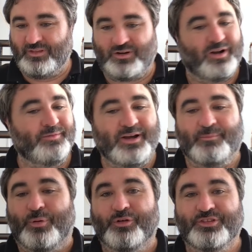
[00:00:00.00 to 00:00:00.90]
All right, I'm going
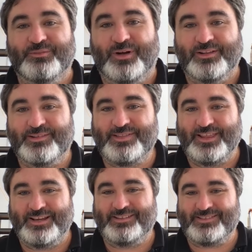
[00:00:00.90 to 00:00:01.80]
to pause it while this
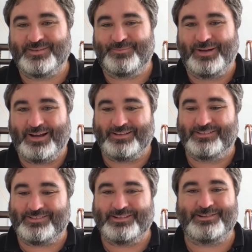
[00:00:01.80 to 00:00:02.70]
thinks about the
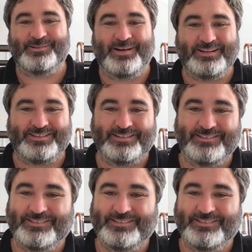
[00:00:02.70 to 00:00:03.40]
situation.